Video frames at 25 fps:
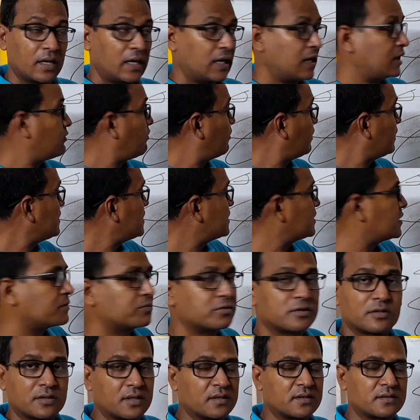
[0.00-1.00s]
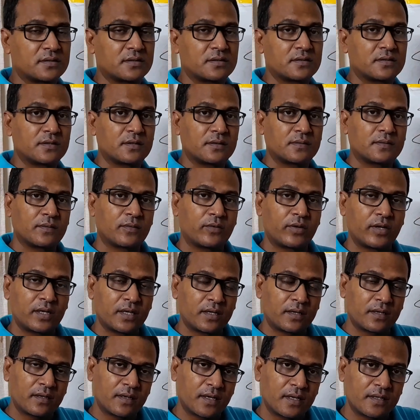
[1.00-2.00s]
And when you have a sense,
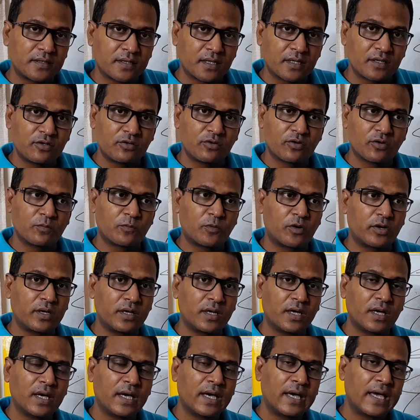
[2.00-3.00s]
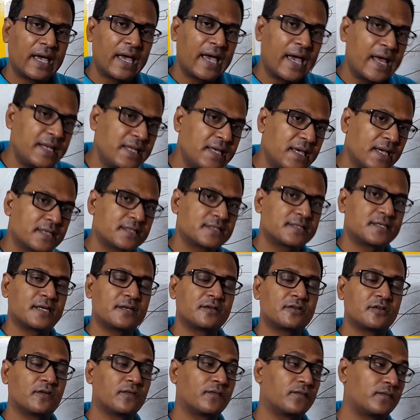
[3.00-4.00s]
when enter in your body, any
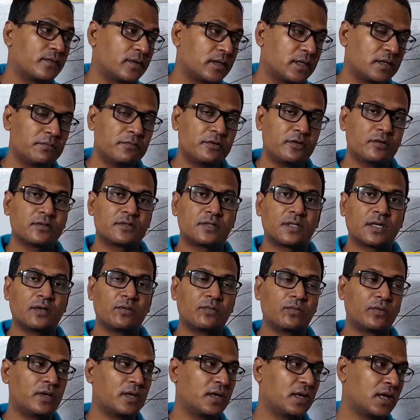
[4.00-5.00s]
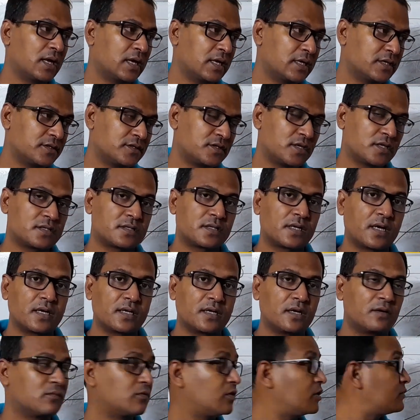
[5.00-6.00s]
extent of immunocell will just get
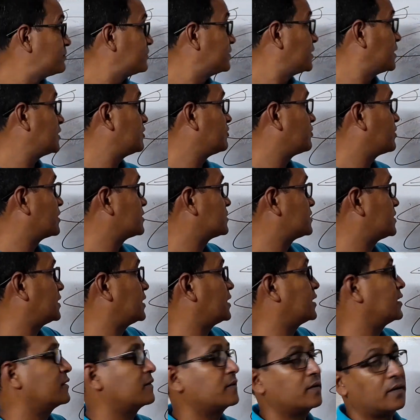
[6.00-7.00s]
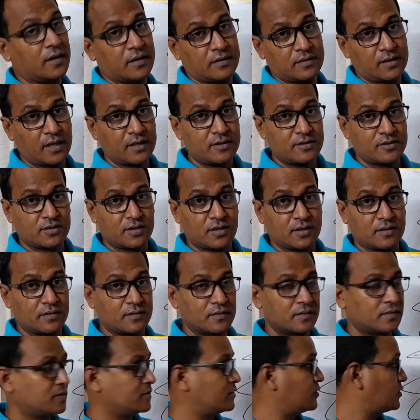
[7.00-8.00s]
involved, then you can say an antigen.
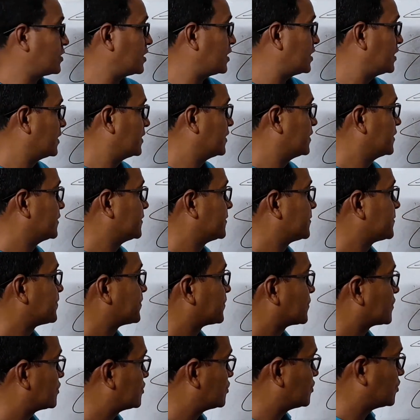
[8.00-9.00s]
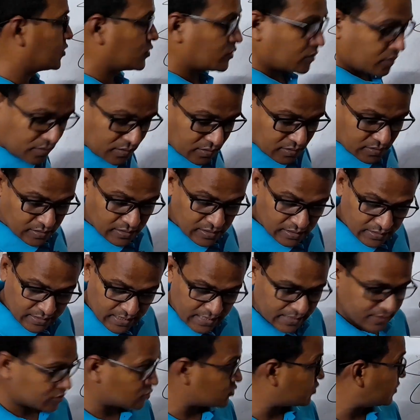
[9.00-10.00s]
Okay. So the
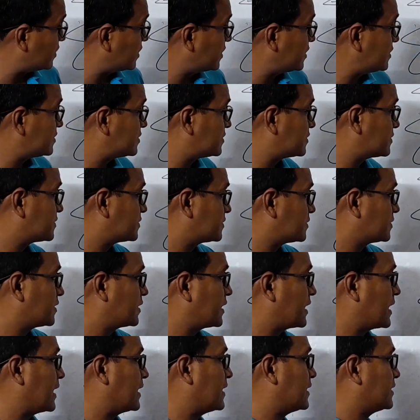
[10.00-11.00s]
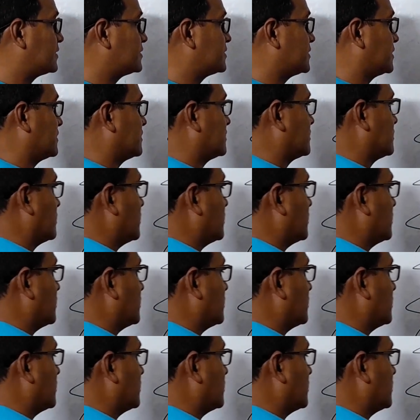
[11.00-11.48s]
next one is allergen.